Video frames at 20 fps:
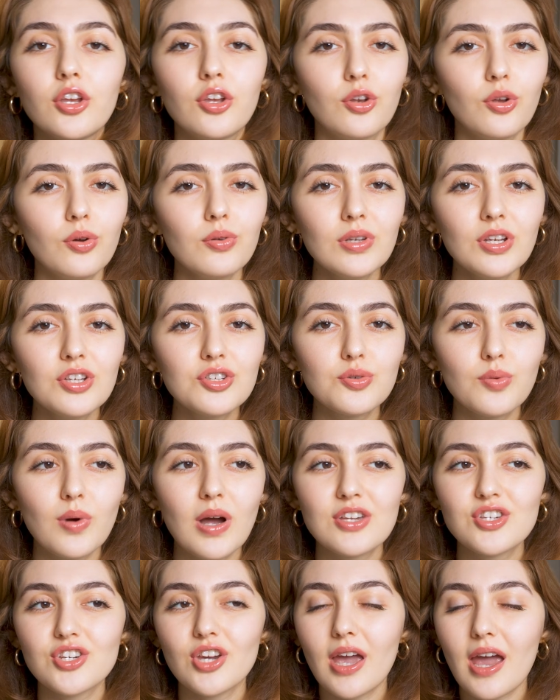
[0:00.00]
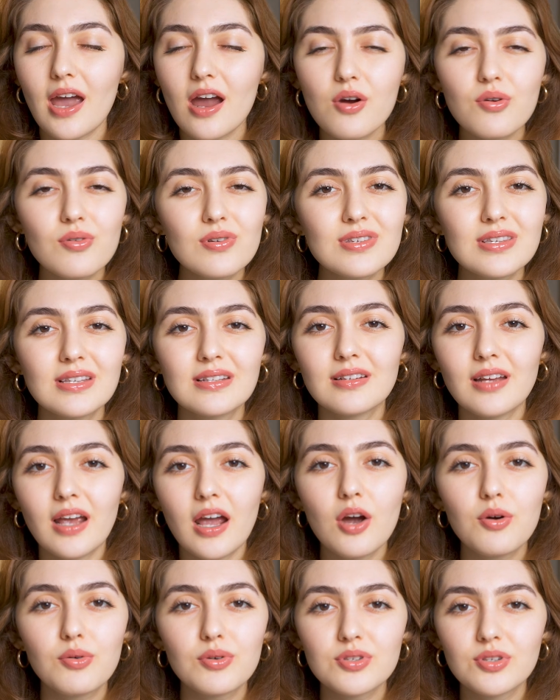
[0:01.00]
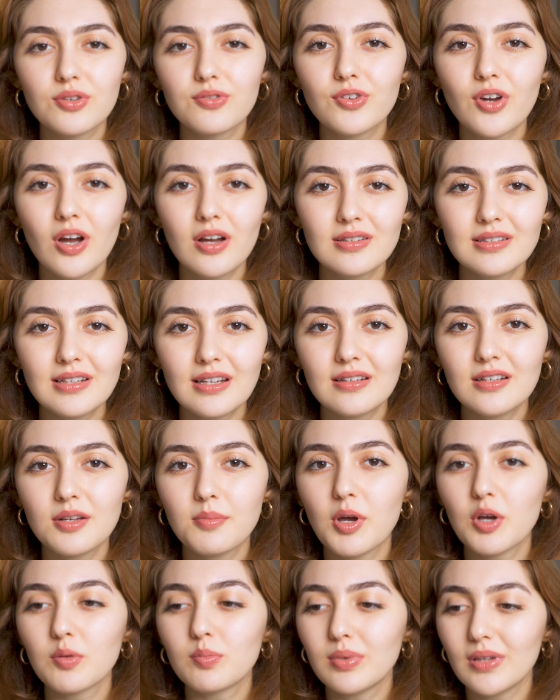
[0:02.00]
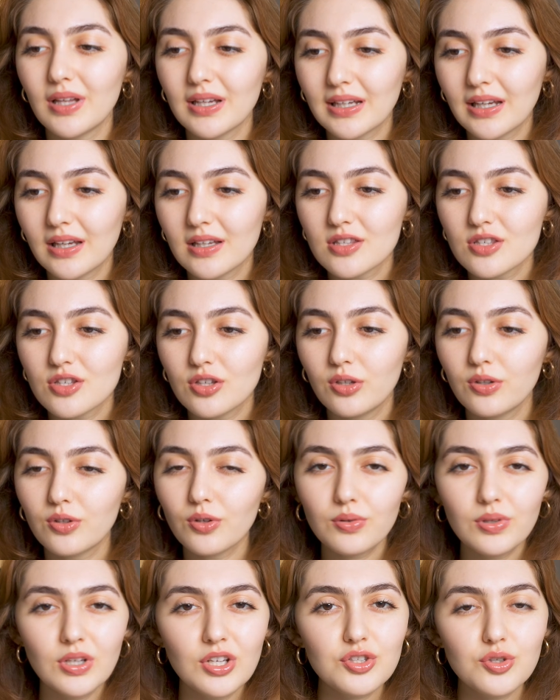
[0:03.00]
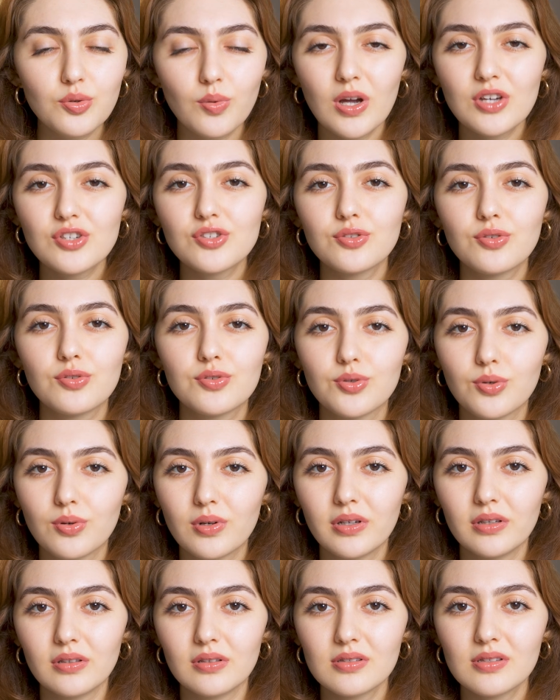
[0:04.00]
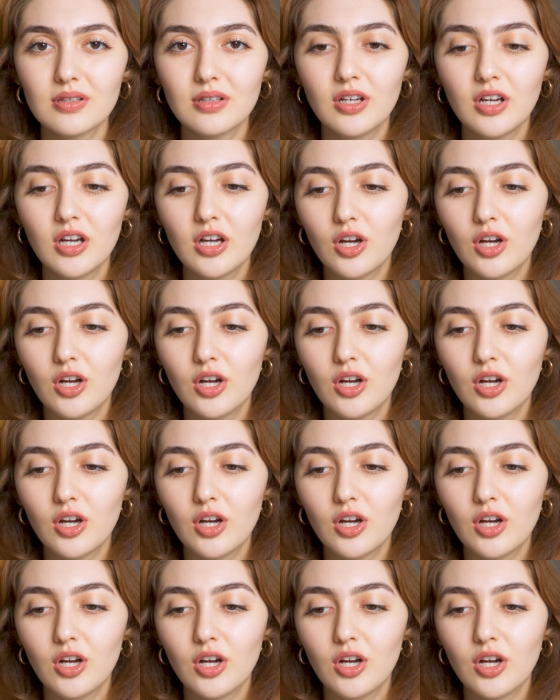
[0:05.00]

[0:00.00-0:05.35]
You don't need to watch hours and hours of content about plugins. You don't need to watch tutorials.